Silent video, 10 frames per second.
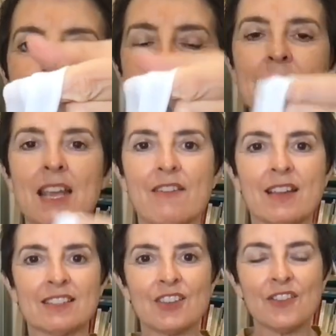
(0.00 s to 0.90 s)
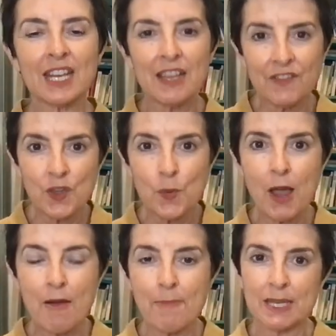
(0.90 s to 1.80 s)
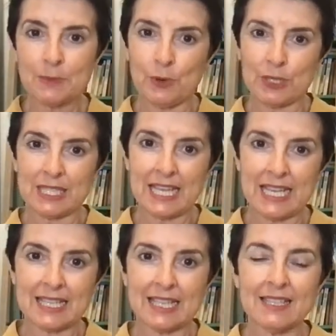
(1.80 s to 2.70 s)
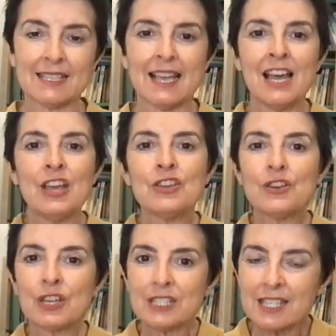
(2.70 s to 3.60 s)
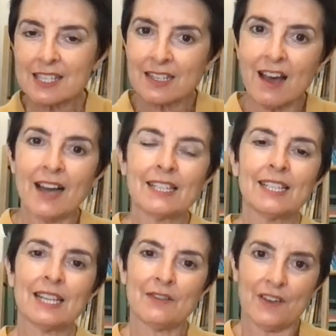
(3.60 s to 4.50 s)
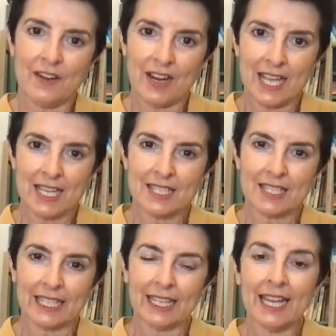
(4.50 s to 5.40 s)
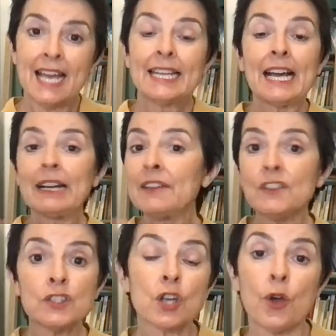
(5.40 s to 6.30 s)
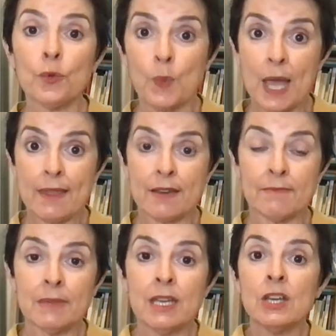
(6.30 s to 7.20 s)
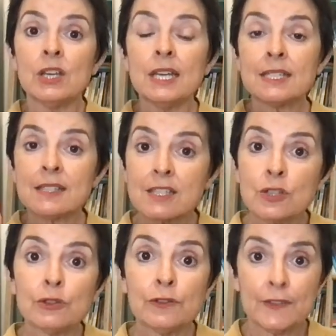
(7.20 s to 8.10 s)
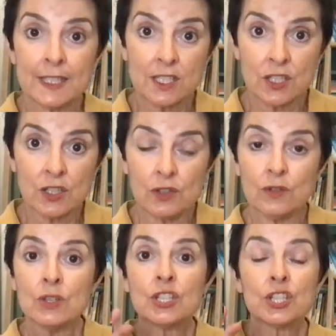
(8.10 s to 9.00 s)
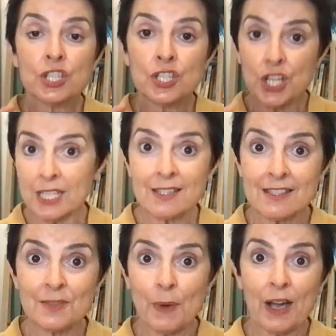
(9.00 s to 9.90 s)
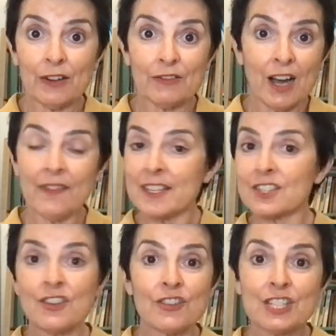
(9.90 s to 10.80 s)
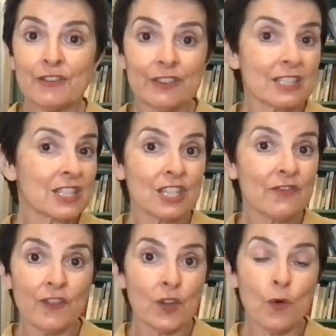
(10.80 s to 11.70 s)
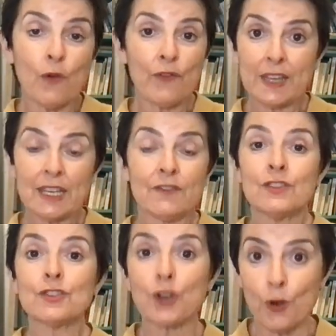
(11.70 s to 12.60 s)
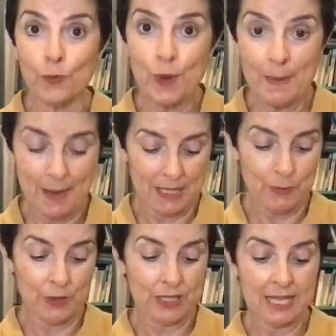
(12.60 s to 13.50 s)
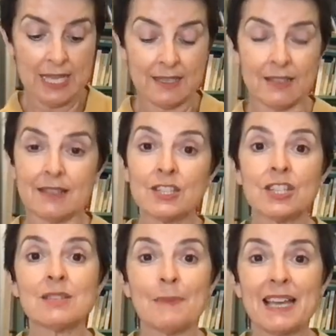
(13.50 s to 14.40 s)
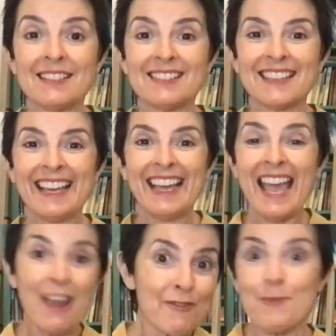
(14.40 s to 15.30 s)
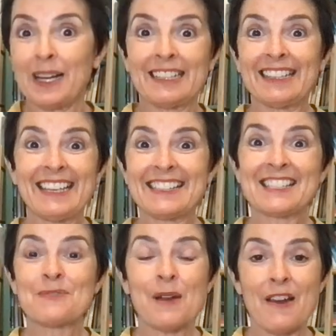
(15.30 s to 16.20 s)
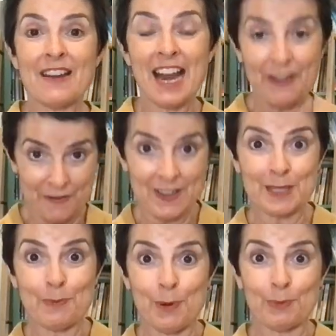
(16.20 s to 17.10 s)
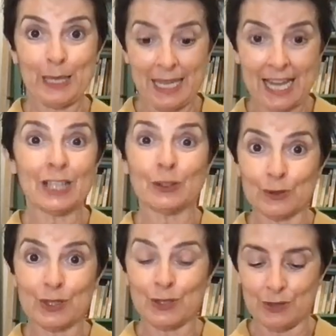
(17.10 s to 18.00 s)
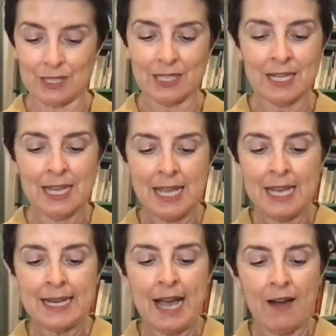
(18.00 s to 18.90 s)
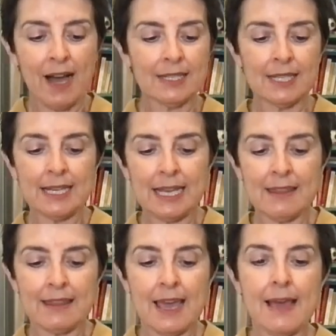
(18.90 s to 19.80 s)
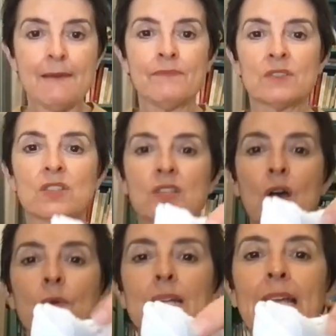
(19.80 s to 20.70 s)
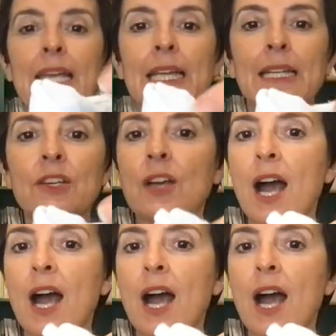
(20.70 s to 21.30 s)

bust area so that if you wear a bust prosthesis, you can slide it in very easily. Now, if you don't wear them, it still fits you just as well, right? There's no difference for your fit if you don't wear bust prosthesis. It just means everyone gets to wear it and it fits properly and it looks good. Now, underneath there, sewn in, you